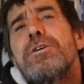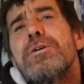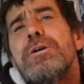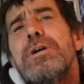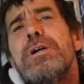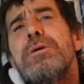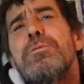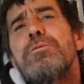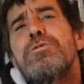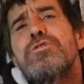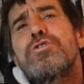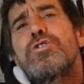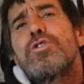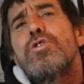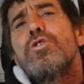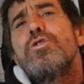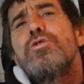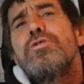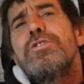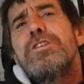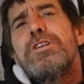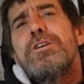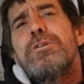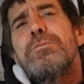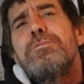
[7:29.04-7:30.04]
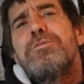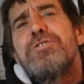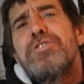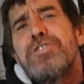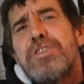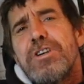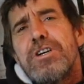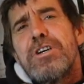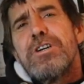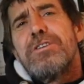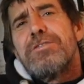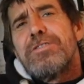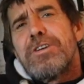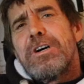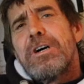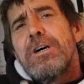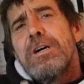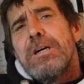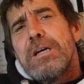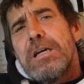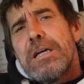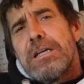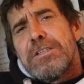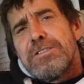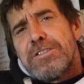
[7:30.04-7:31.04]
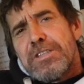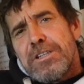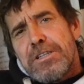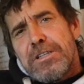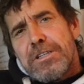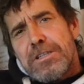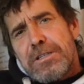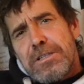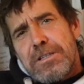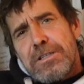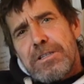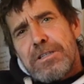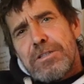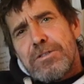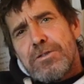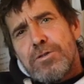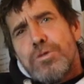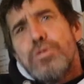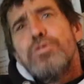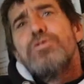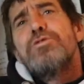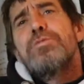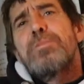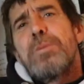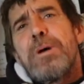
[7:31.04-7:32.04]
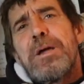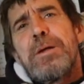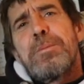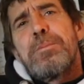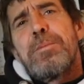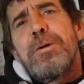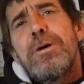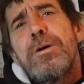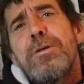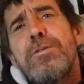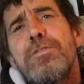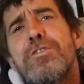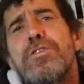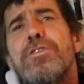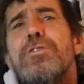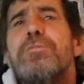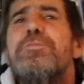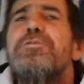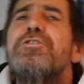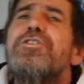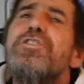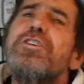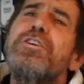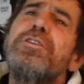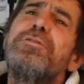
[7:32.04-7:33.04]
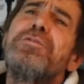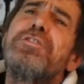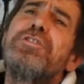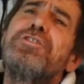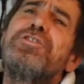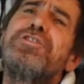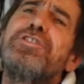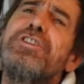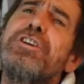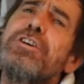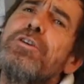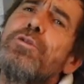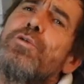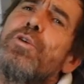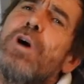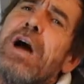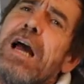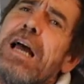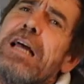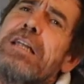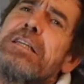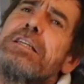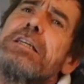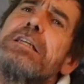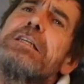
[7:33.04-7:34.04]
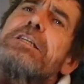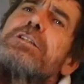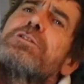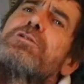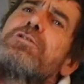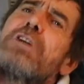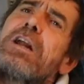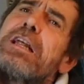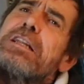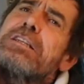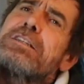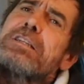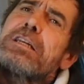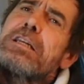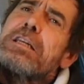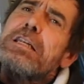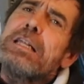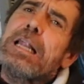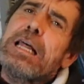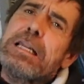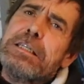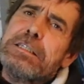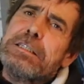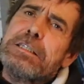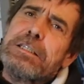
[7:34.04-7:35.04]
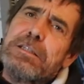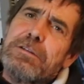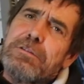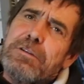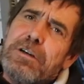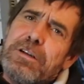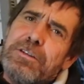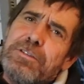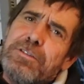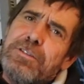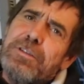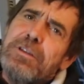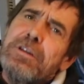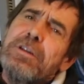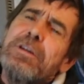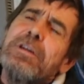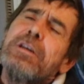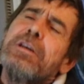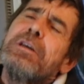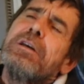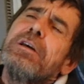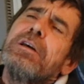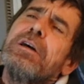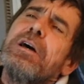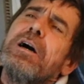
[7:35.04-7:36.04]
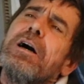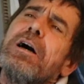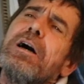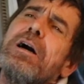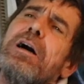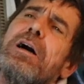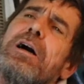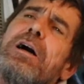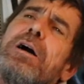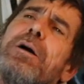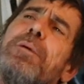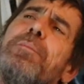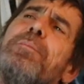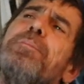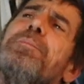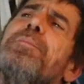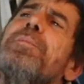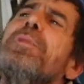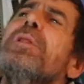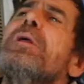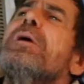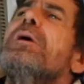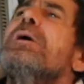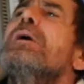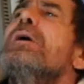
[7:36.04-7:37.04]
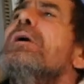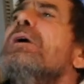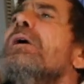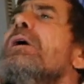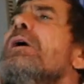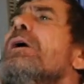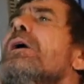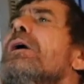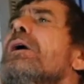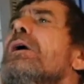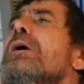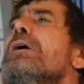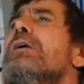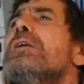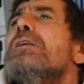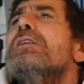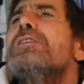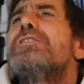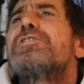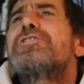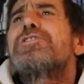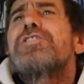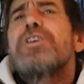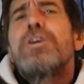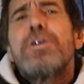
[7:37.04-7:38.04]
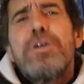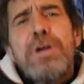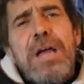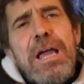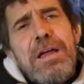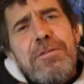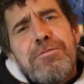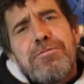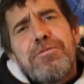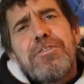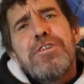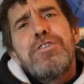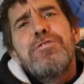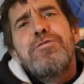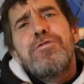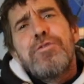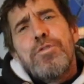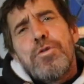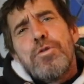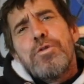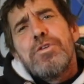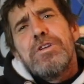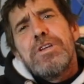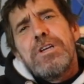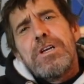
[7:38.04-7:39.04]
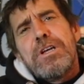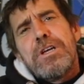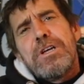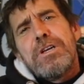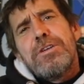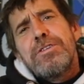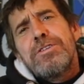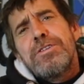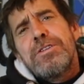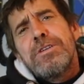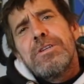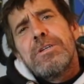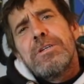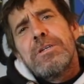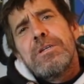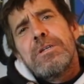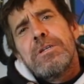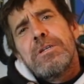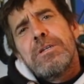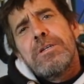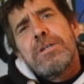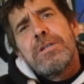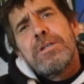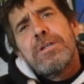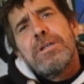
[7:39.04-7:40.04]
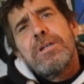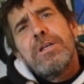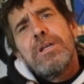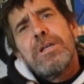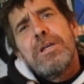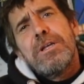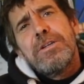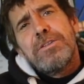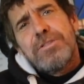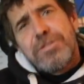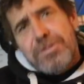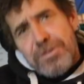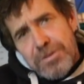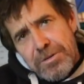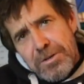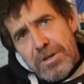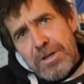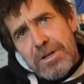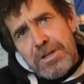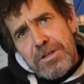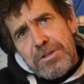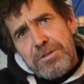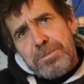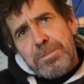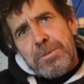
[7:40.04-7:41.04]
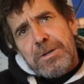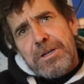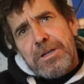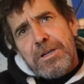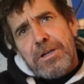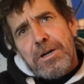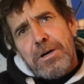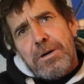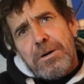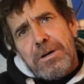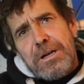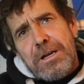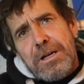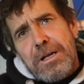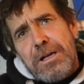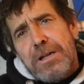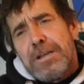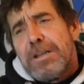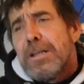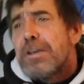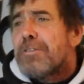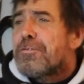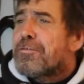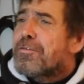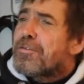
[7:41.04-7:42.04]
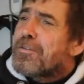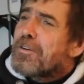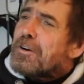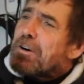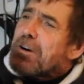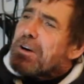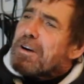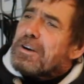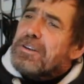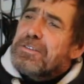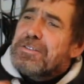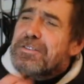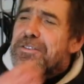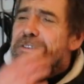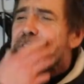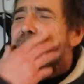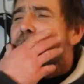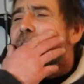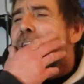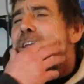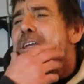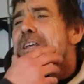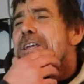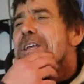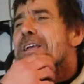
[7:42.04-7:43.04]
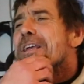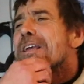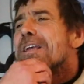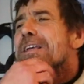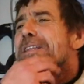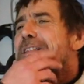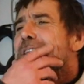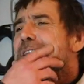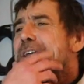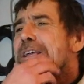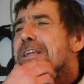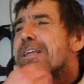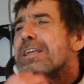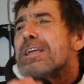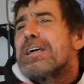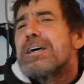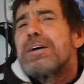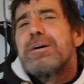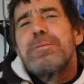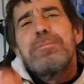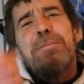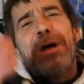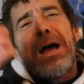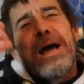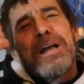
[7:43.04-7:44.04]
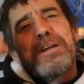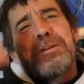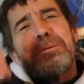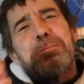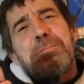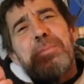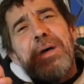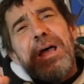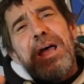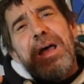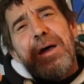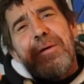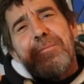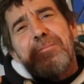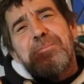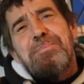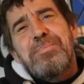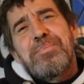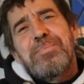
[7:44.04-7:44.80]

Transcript: it was called The Observer, as in a newspaper, The Observer Single Handed Transatlantic Race. Um, so every four years, mm-hmm. it's, it's been going. And at first, they um, had a bet